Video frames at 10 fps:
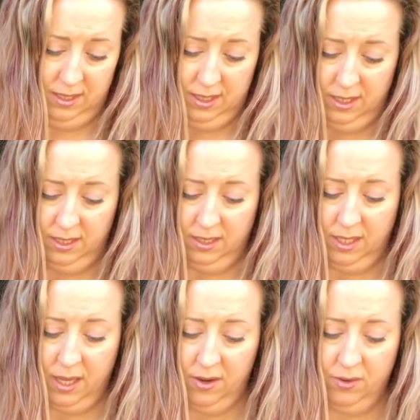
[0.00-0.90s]
until I
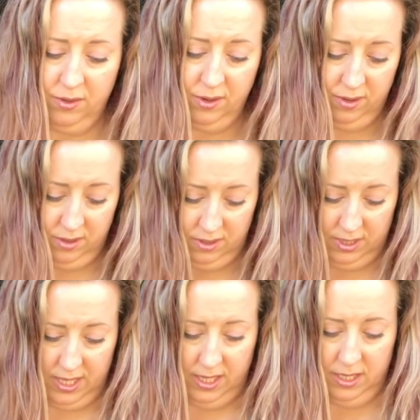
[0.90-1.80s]
got older,
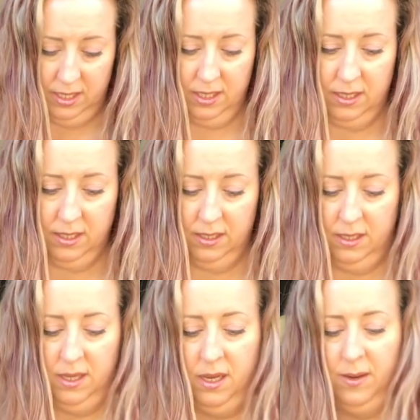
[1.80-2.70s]
and
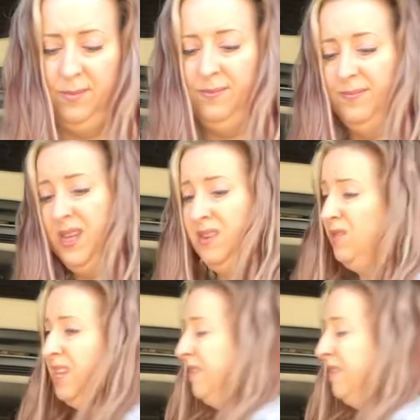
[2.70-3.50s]
I don't like